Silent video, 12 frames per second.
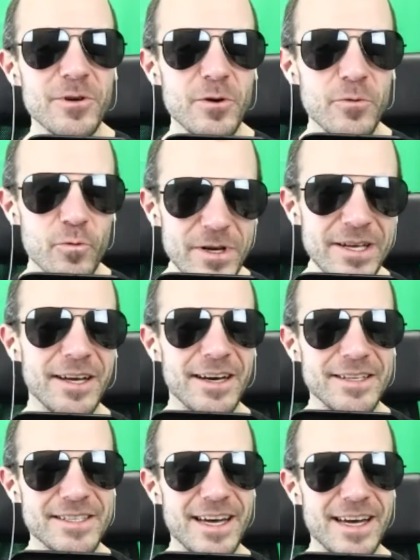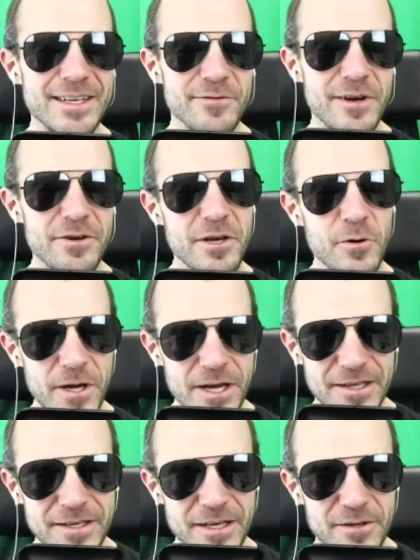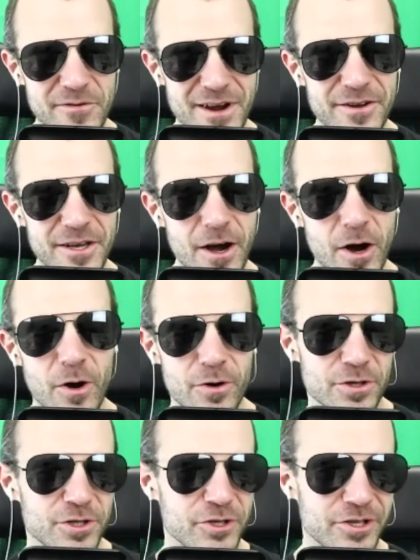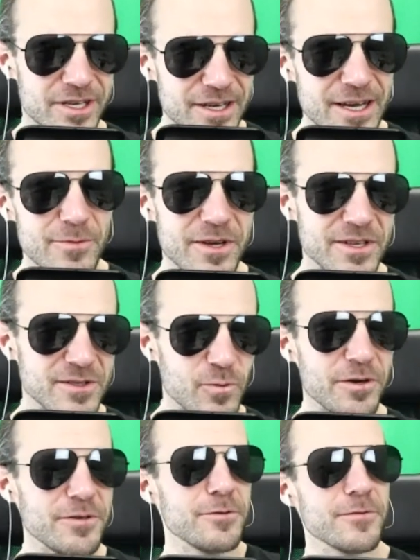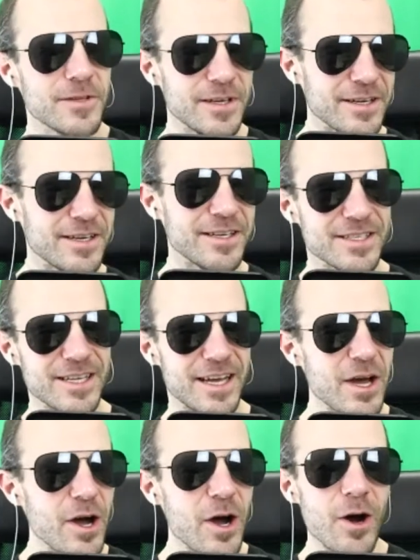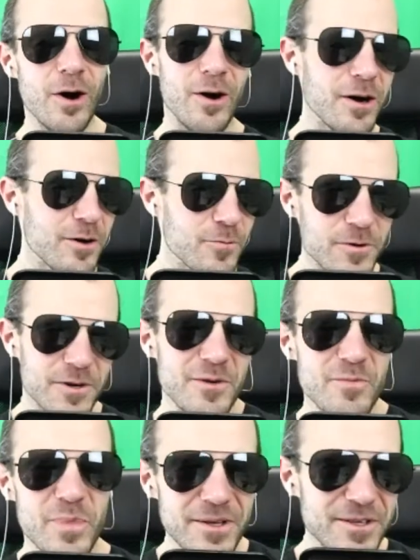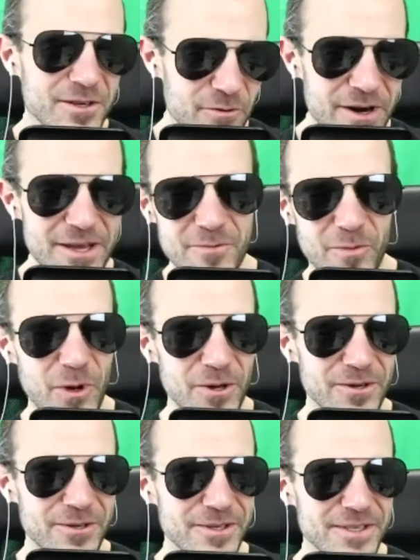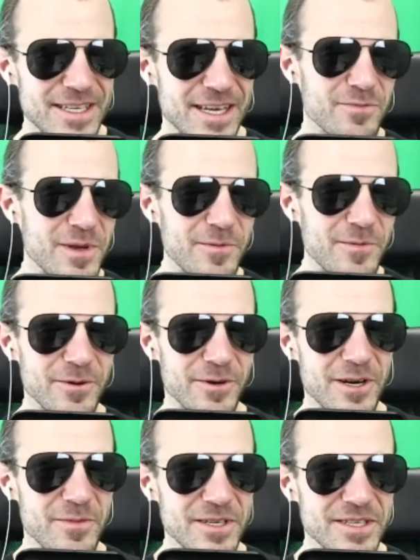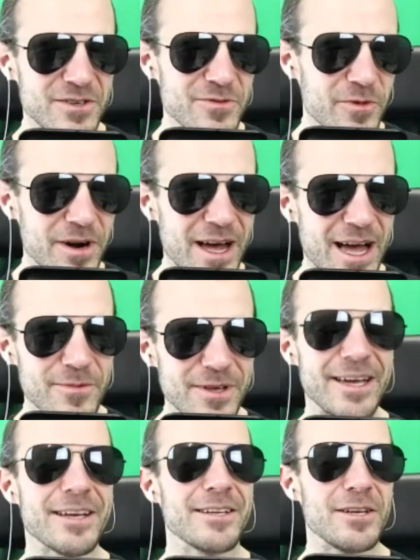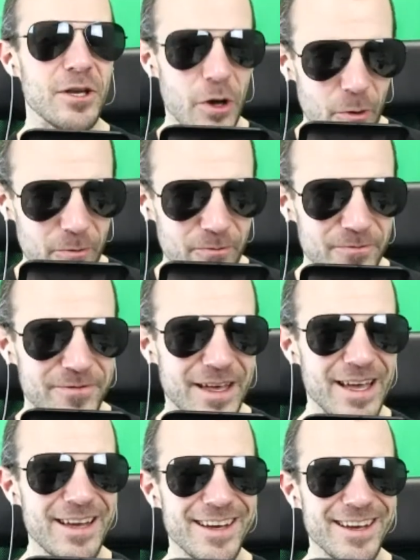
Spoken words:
realize that very quickly and very harshly, because what you think is like, oh, we're gonna build great models and people are gonna be super happy. Like, no, they